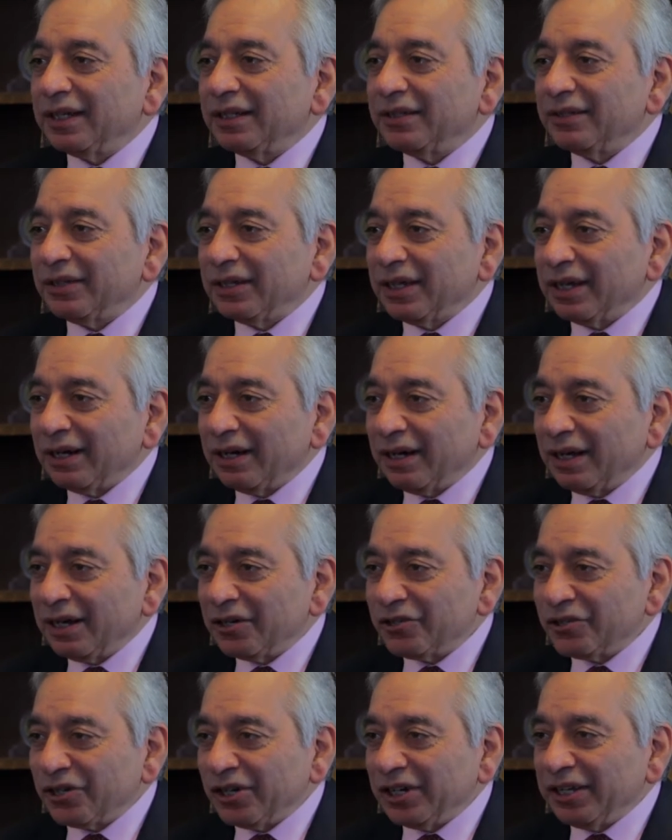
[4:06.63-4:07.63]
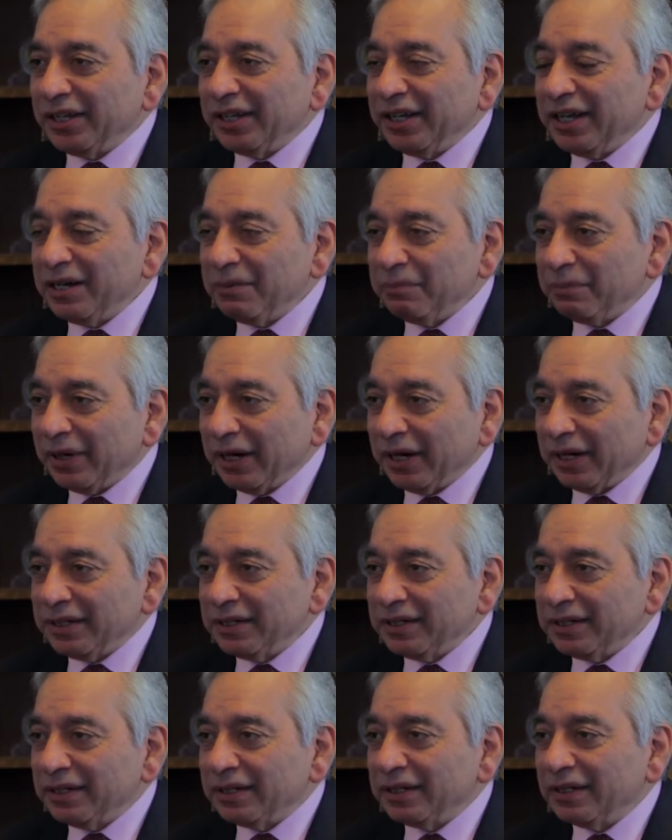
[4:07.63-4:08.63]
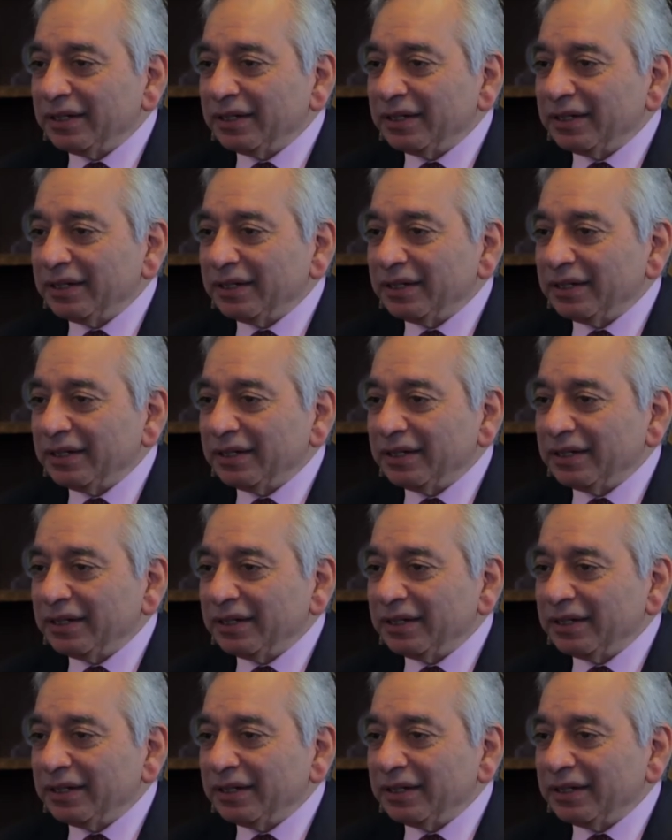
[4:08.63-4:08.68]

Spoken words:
They are largely inbred,